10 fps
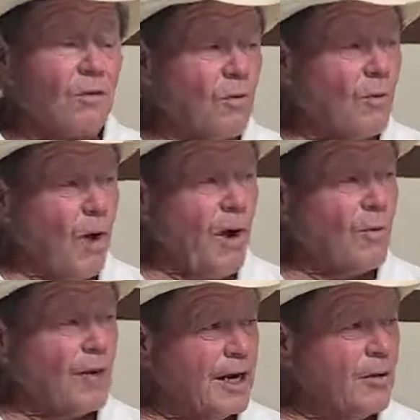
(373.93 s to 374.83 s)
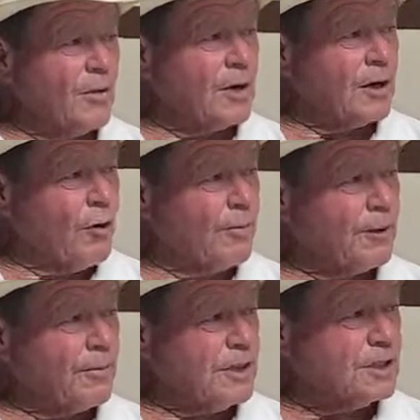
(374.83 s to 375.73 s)
Why would anyone open a
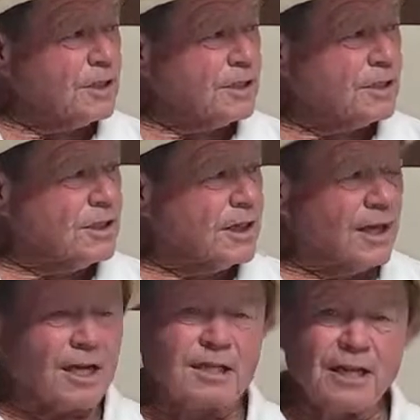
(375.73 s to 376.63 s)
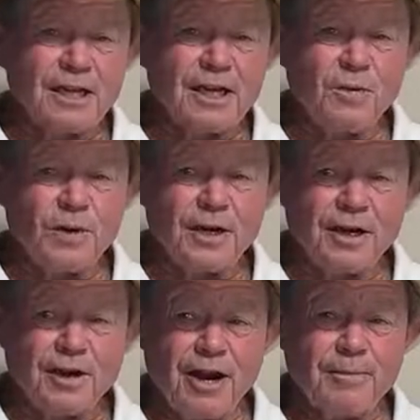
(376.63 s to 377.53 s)
business and not tell anyone in
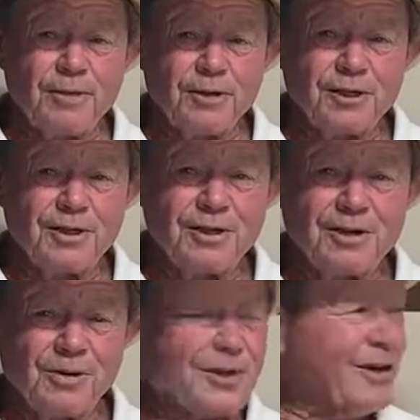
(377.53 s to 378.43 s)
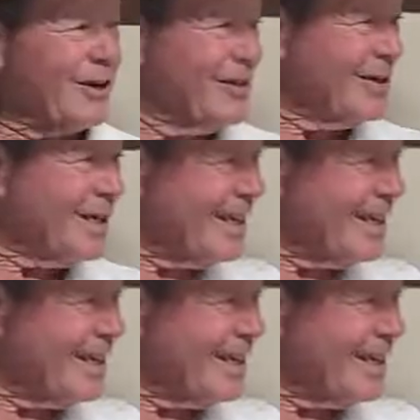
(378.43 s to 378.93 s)
their neighborhood what they're doing?